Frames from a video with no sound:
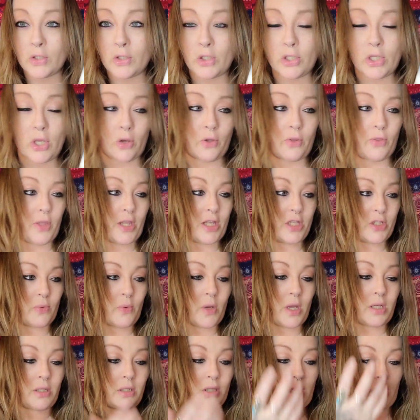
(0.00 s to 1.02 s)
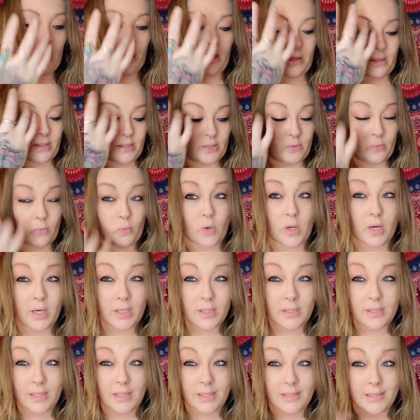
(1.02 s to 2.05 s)
So this one looks, what
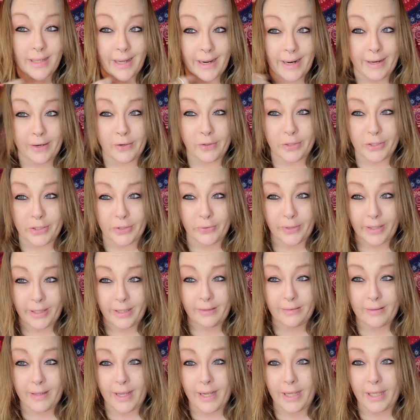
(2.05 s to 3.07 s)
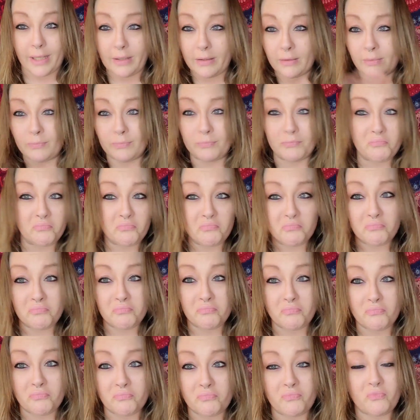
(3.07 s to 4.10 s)
is this hair doing? Like,
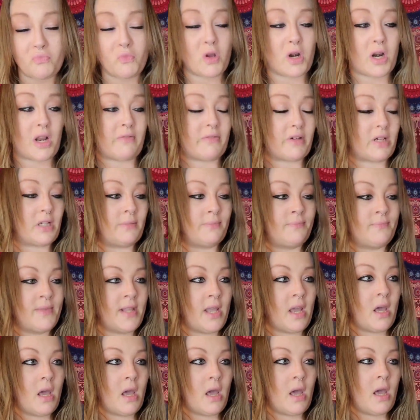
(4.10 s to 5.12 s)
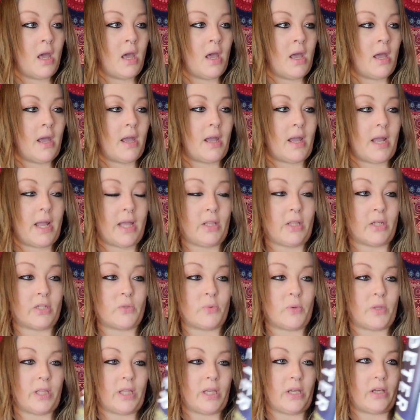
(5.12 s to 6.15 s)
whatever. It
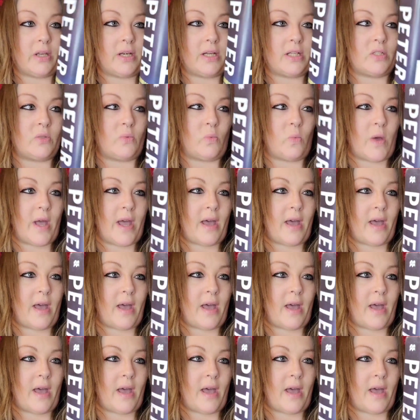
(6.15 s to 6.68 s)
looks really good as